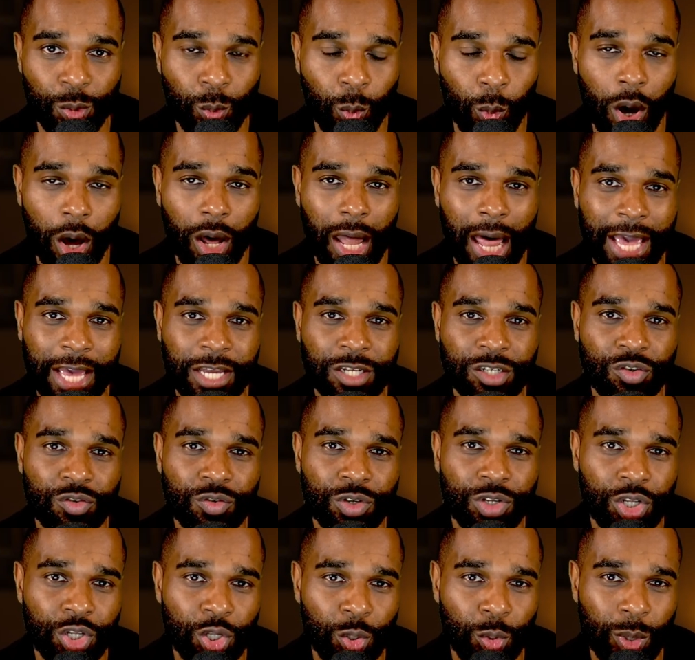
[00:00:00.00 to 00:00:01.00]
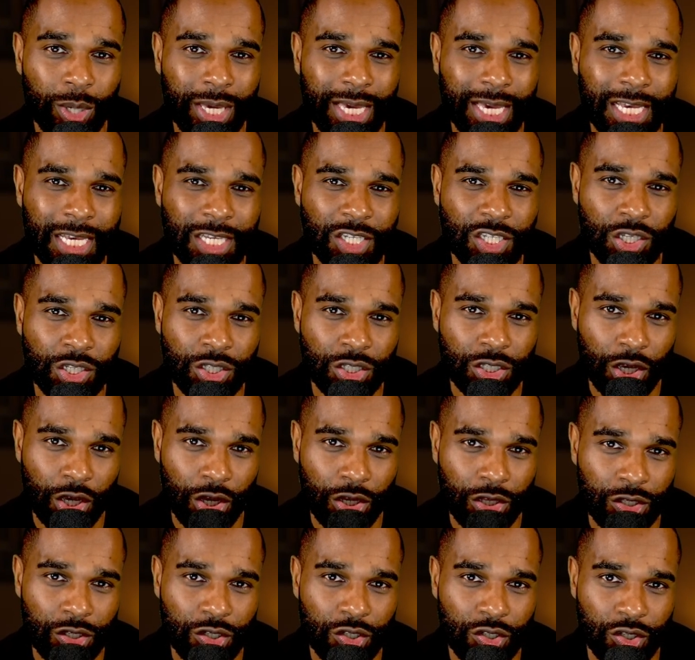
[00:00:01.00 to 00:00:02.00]
What Adrian Newey isn't
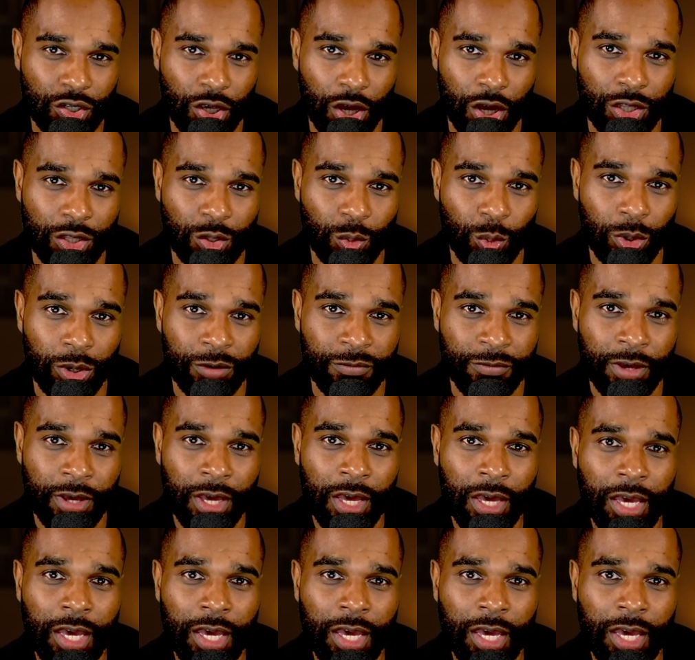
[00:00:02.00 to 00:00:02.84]
concerned with